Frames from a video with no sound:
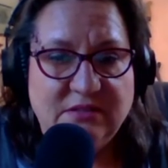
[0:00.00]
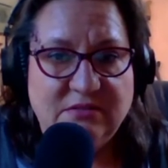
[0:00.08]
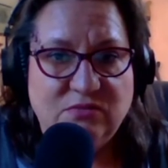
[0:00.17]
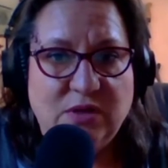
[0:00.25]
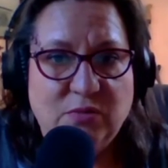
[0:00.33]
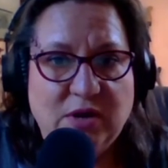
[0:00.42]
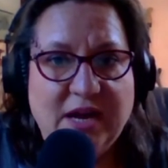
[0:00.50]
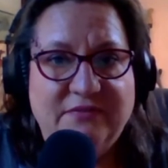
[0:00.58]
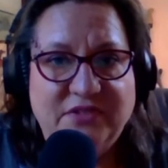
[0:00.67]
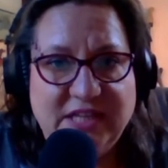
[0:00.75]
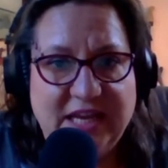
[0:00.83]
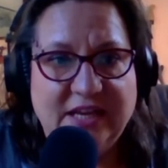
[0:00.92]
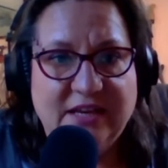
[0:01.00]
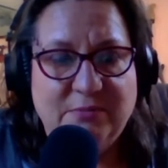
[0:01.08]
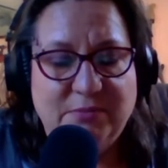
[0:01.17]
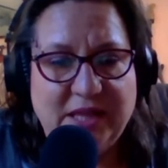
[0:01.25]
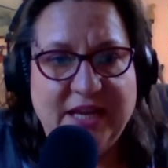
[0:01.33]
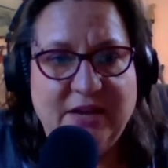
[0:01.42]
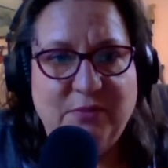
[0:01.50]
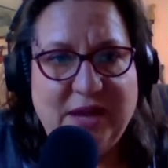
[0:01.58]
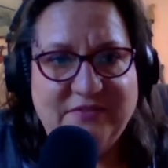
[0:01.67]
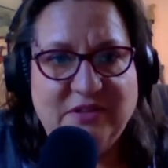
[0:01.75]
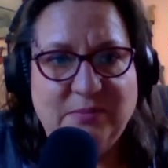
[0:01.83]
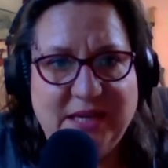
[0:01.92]
when we're FDA compliant, and we
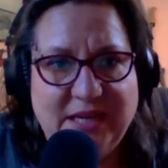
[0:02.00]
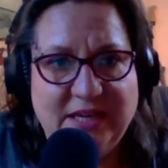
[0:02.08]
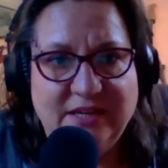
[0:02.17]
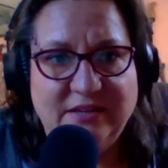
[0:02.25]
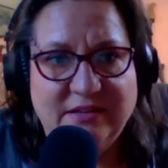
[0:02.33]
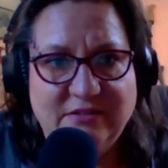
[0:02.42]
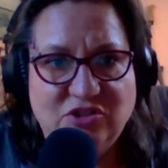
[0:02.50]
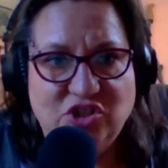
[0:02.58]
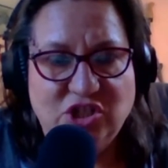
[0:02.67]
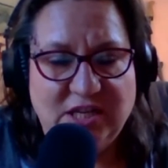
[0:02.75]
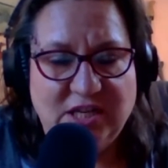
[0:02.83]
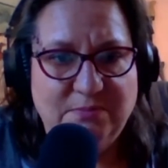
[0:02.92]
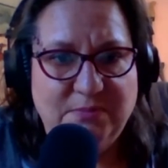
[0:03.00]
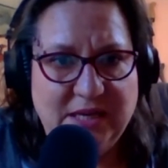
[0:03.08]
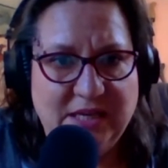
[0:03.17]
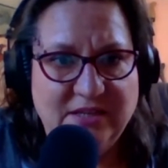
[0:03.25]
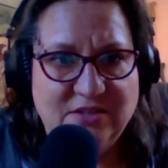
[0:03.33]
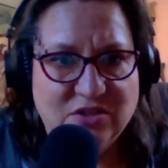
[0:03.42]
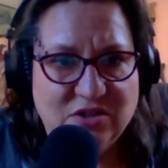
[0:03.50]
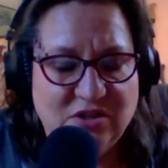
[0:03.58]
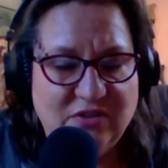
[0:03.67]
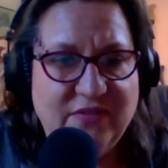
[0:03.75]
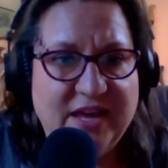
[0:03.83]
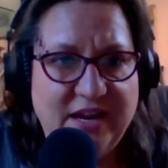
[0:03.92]
have to be GMP
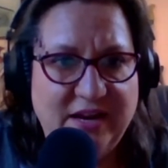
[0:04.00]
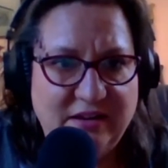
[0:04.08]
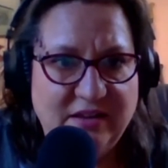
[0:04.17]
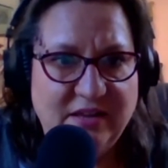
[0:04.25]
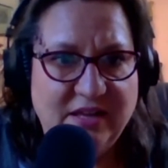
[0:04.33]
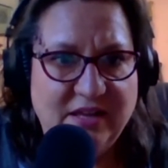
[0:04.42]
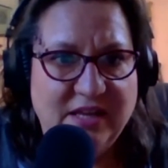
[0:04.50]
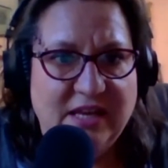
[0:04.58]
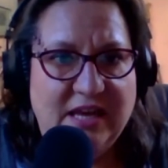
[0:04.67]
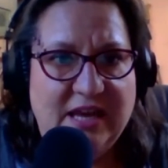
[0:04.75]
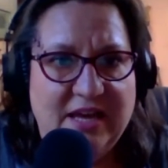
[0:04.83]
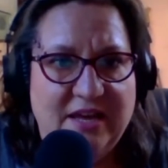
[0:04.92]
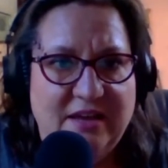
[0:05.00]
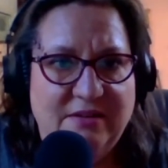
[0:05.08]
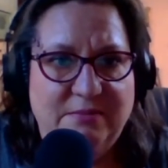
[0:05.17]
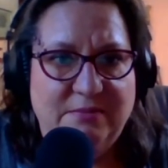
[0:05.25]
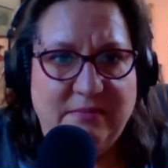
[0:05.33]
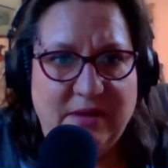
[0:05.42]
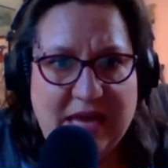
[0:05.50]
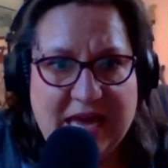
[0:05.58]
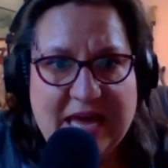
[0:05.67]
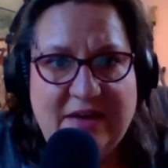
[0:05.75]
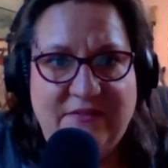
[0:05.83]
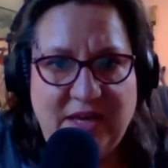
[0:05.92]
certified.
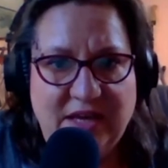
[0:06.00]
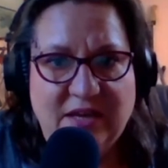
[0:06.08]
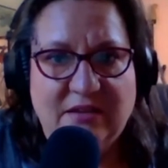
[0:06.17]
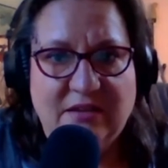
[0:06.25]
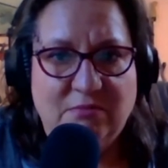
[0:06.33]
Having